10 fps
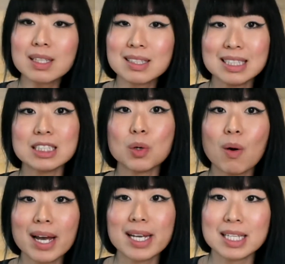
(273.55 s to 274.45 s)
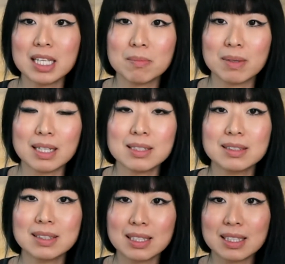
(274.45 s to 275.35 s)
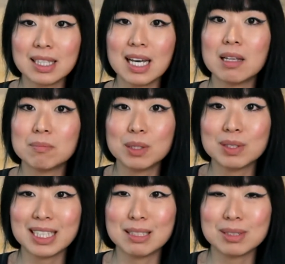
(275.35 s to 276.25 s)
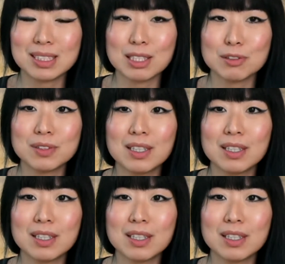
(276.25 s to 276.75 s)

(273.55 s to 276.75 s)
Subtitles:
This quiet teammate suddenly unmuted himself.